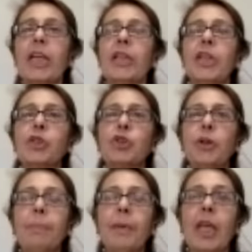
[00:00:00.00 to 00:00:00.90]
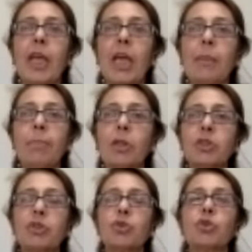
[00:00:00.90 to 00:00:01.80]
they should be able
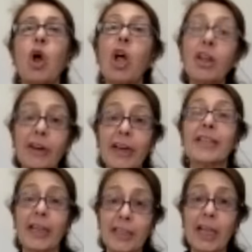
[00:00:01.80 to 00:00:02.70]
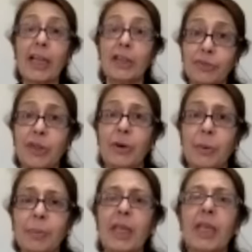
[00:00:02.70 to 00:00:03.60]
to tolerate that kind of
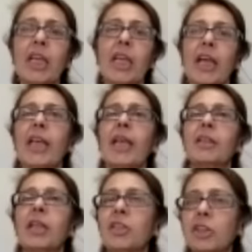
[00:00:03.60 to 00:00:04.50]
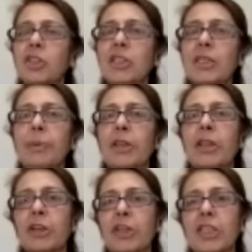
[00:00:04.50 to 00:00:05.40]
therapy again the
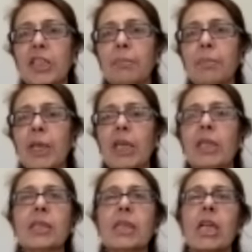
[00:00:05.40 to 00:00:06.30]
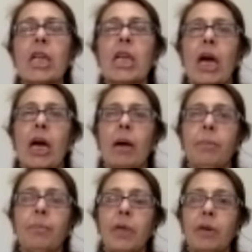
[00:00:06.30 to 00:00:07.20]
interdisciplinary team means
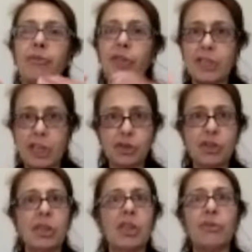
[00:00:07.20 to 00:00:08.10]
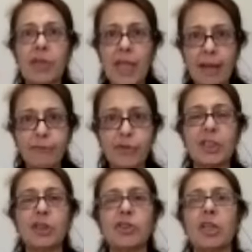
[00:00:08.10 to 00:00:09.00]
um, a physician a rehab
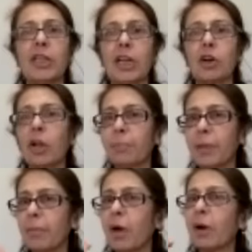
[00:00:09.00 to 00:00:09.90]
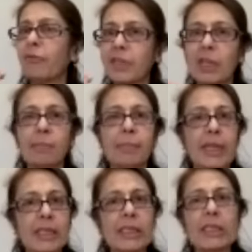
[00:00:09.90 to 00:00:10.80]
physician they are called pmr physical
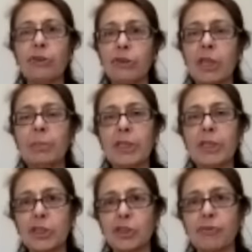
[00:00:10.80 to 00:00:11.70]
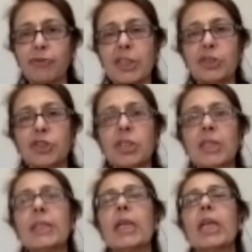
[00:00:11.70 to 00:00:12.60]
medicine and rehabilitation
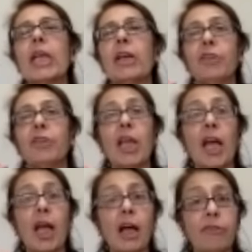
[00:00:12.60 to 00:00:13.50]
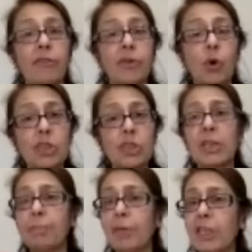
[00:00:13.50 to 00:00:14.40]
physicians we have
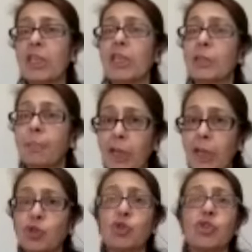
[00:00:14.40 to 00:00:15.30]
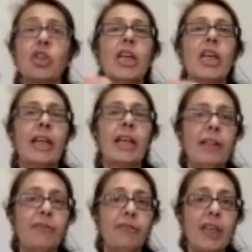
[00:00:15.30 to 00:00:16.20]
otpt speech and
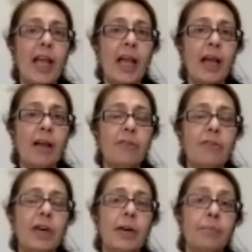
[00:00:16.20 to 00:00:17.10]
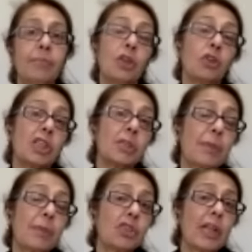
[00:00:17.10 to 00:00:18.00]
then we have, um, you know, the
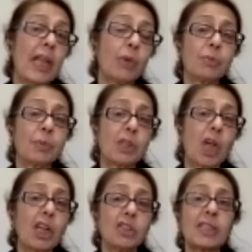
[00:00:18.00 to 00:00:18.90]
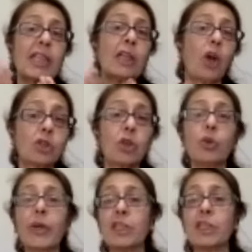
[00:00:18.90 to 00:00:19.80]
speech language pathologists, they'll also
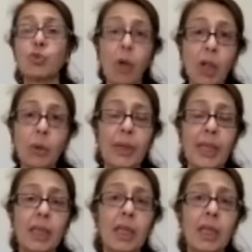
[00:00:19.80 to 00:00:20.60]
look at the swallowing.